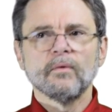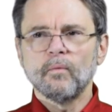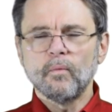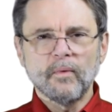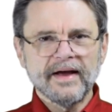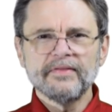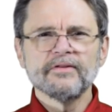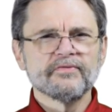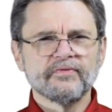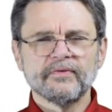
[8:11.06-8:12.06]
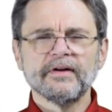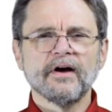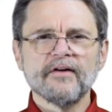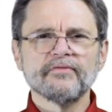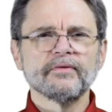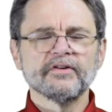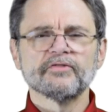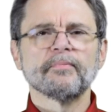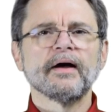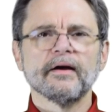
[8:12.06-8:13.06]
When the free offer
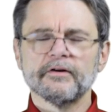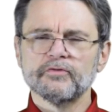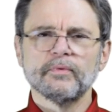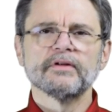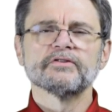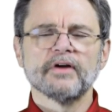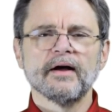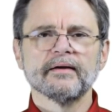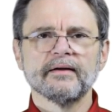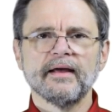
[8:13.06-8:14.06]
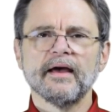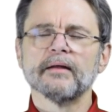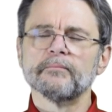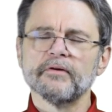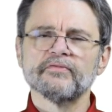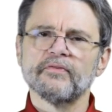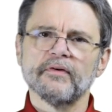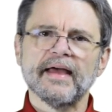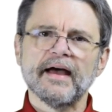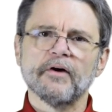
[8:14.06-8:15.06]
expires, we'll talk again, but
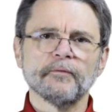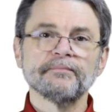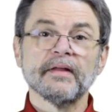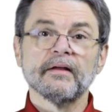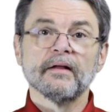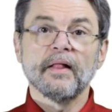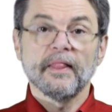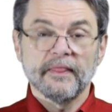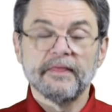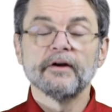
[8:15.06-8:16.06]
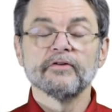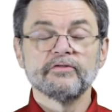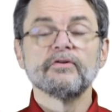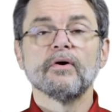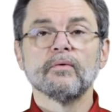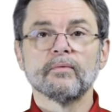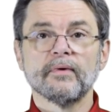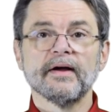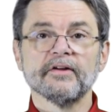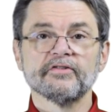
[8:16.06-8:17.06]
for now, there's no
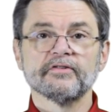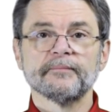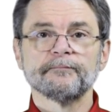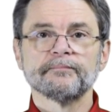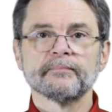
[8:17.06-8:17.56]
rush.